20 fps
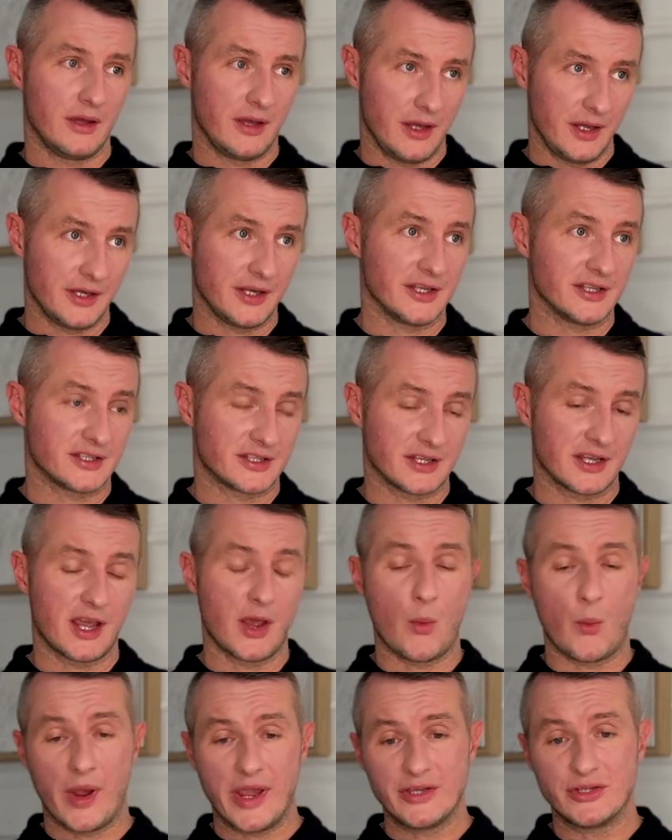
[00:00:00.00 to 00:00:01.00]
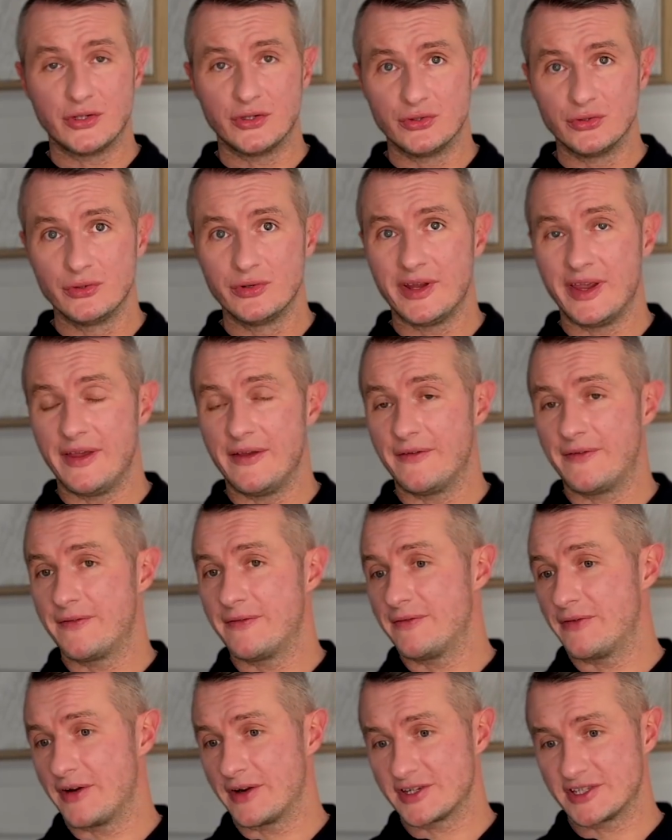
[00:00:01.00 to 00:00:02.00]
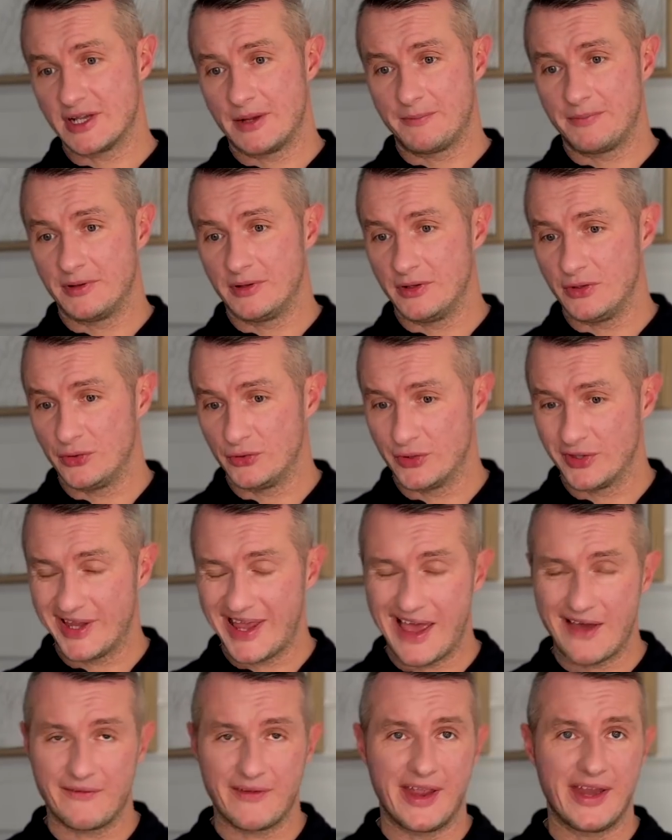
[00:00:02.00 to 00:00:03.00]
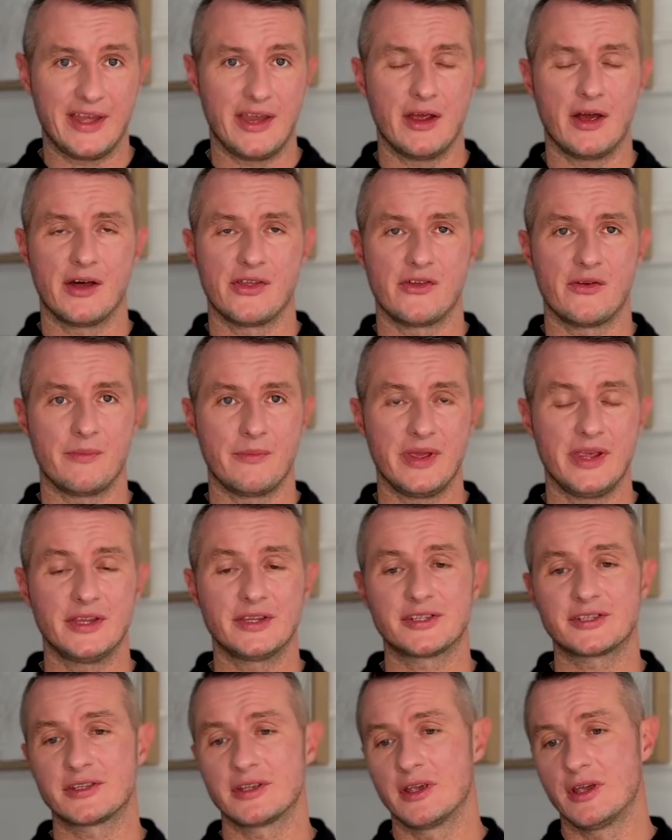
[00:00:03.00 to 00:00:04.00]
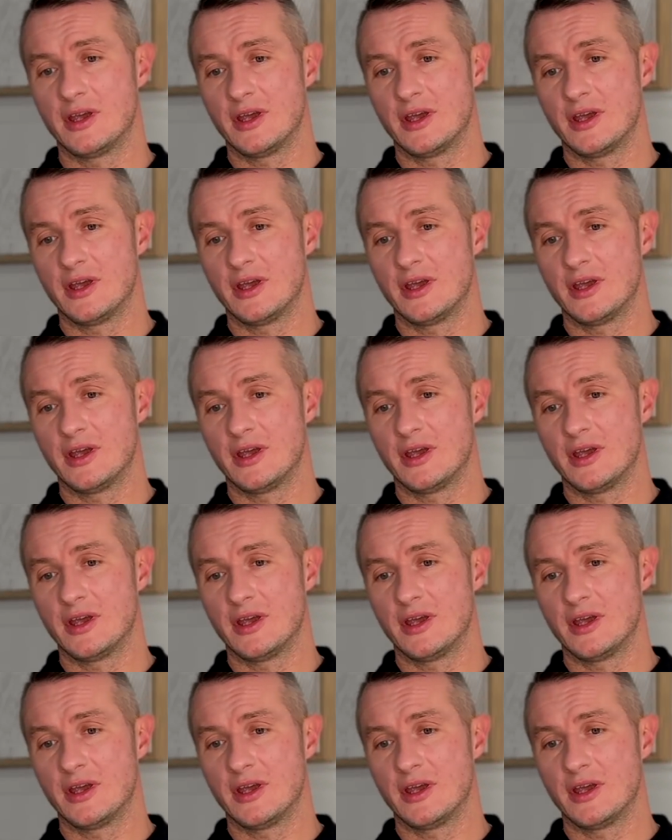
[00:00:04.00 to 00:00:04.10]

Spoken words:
It is a way to do if, for example, you don't have any other means.